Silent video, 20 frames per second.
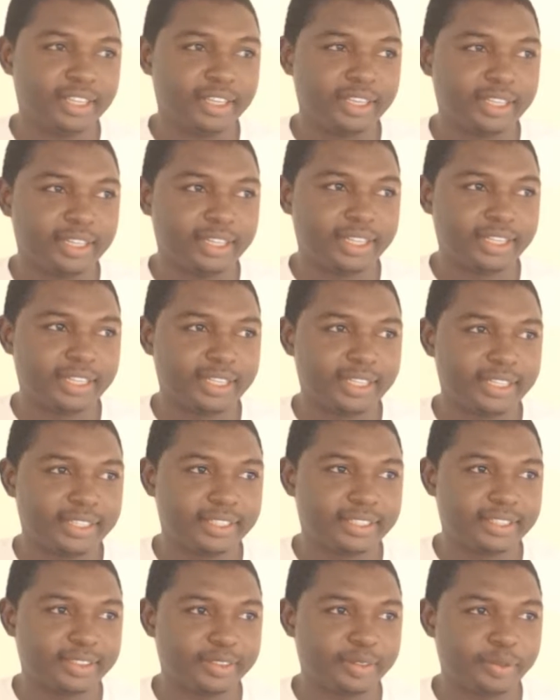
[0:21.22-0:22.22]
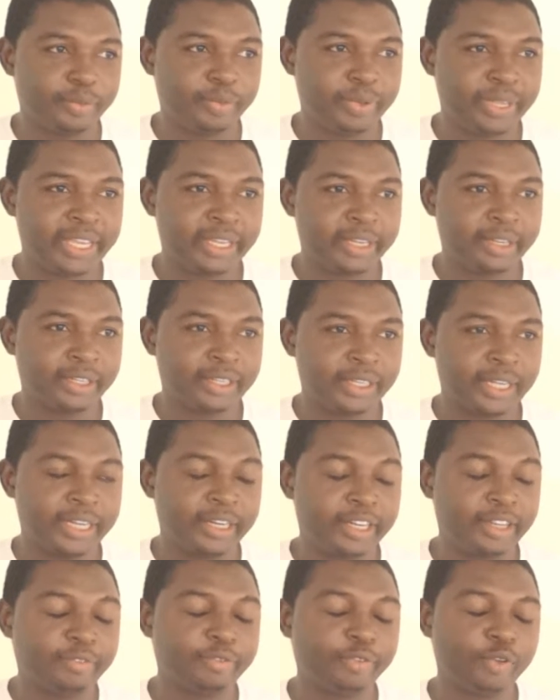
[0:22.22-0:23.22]
uh, be a,
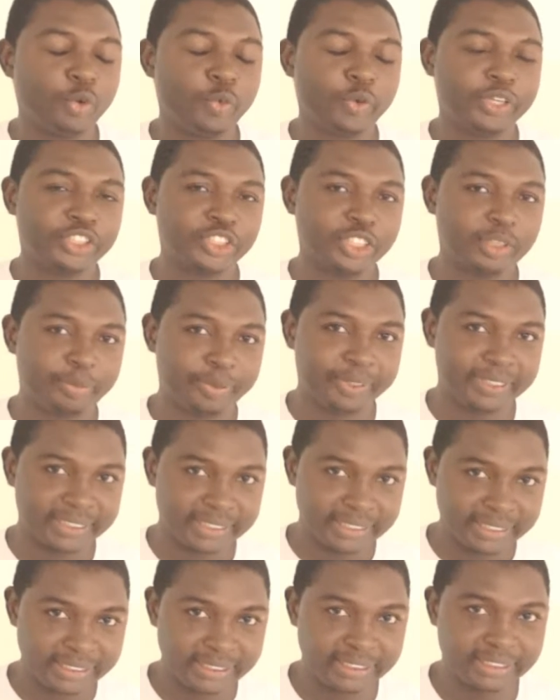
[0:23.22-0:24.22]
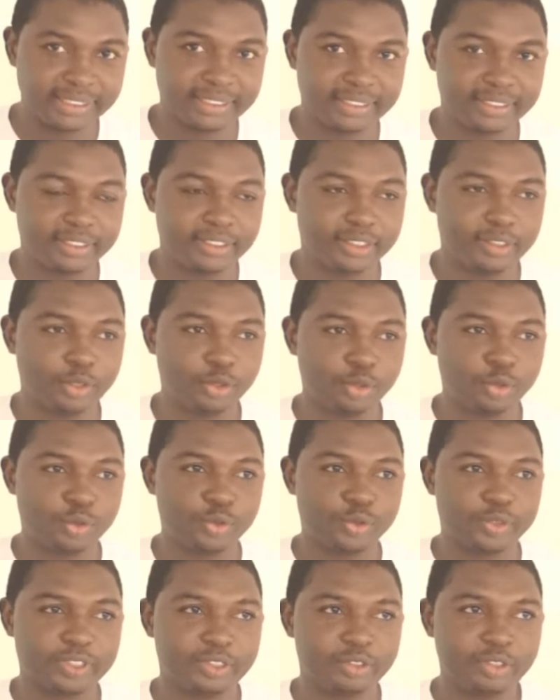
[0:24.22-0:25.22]
an influential person, you
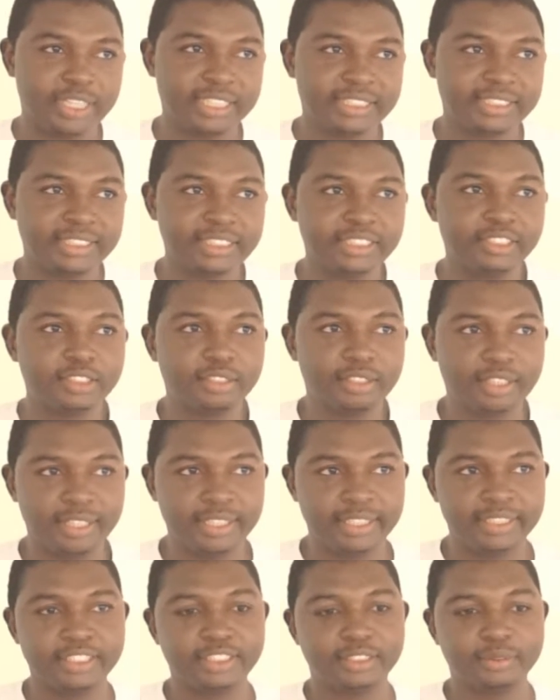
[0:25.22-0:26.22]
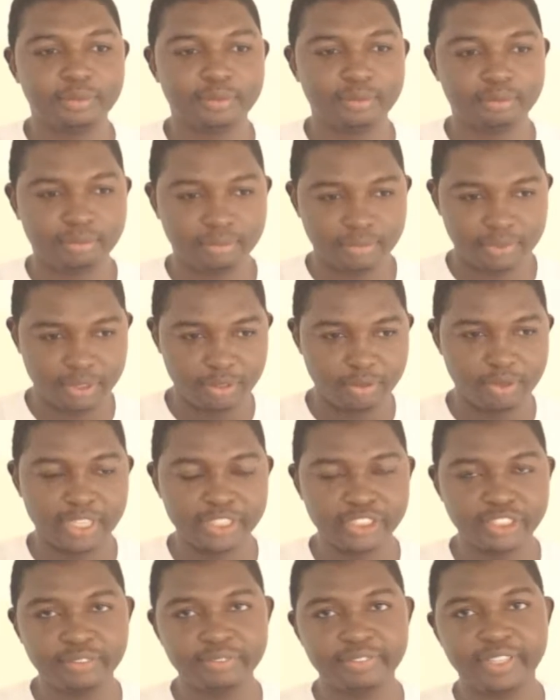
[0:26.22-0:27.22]
know, to assist others, you know,
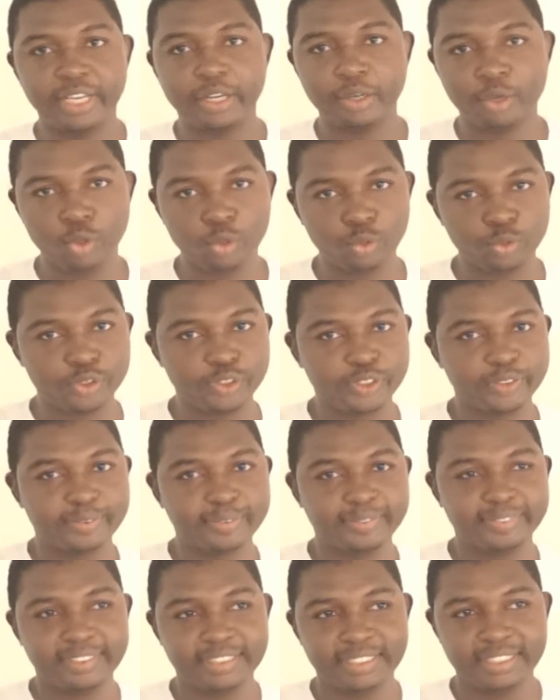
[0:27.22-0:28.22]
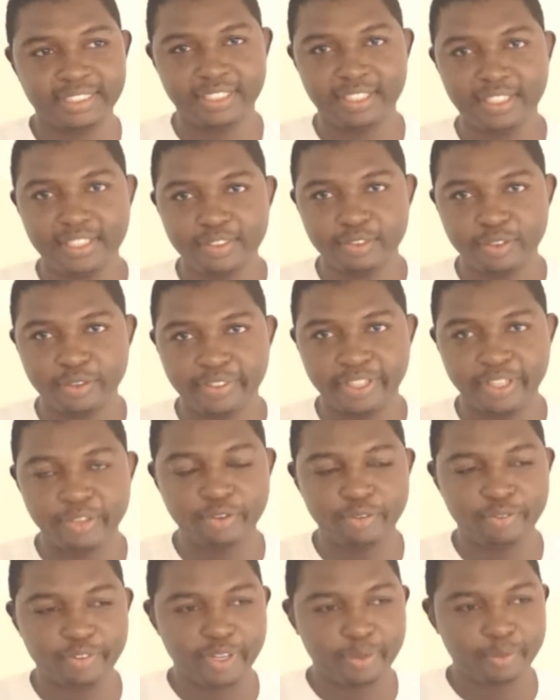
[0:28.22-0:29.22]
achieve their goals. Thank
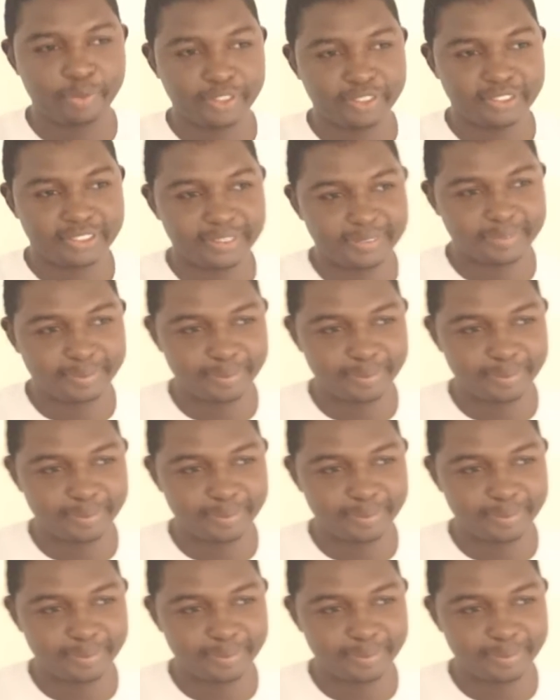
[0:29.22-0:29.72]
you very much.